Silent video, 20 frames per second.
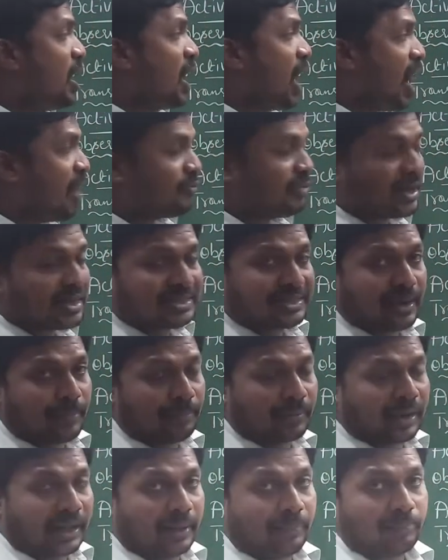after
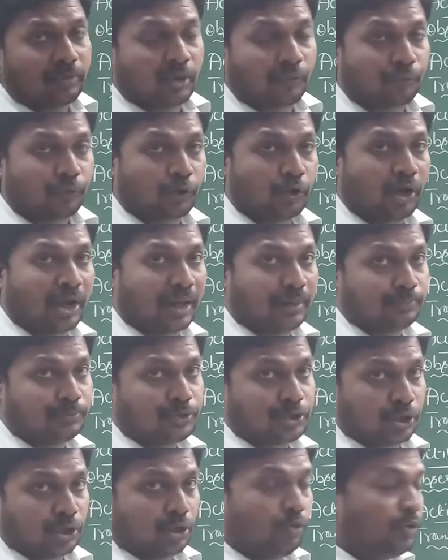some time if you will
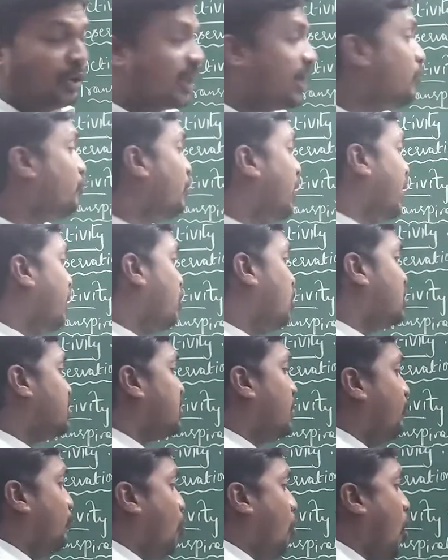observe, we can find out
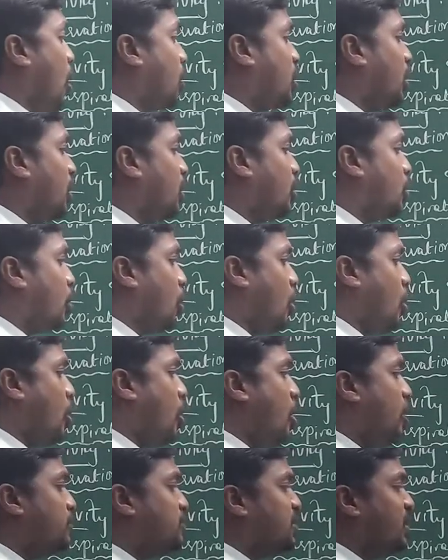some water
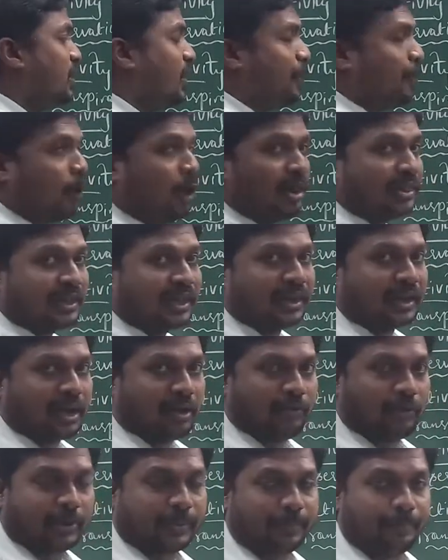drops in the polythene
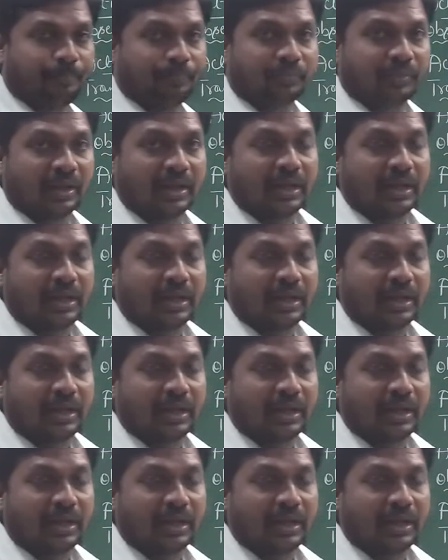cover.